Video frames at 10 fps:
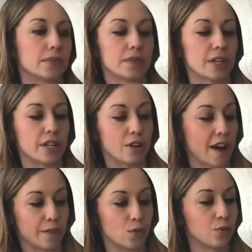you know, I
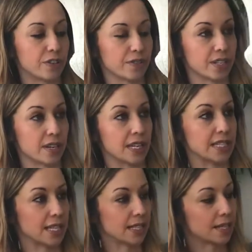have in all different
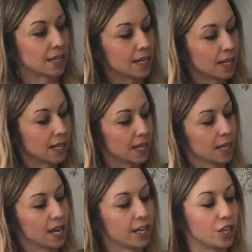sizes
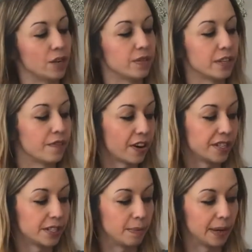and use in a very
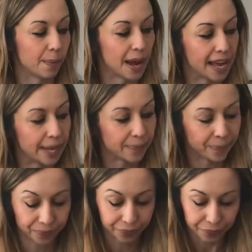similar way.
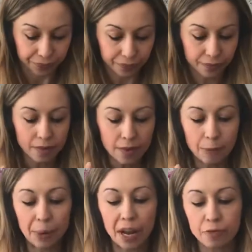
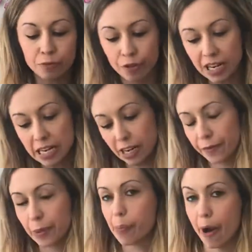But I really love
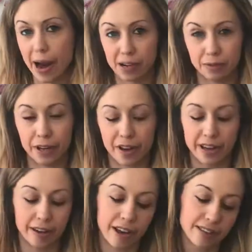the brown. I
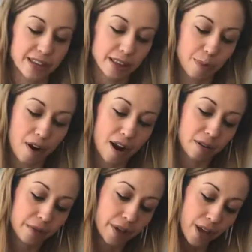think the
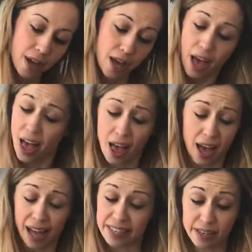brown,
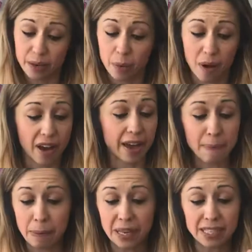I don't know why,
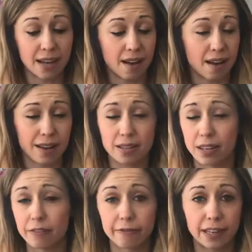maybe it's that earthy
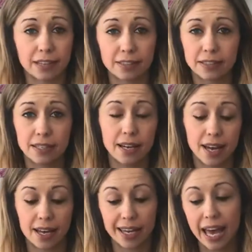feel.
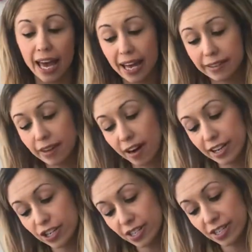Again, I
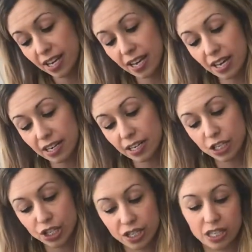just think it
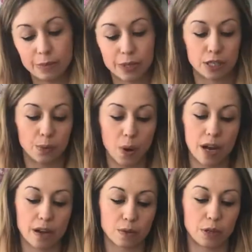just seems to
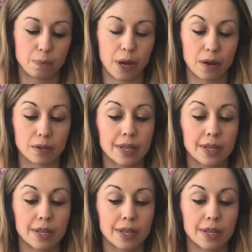work with both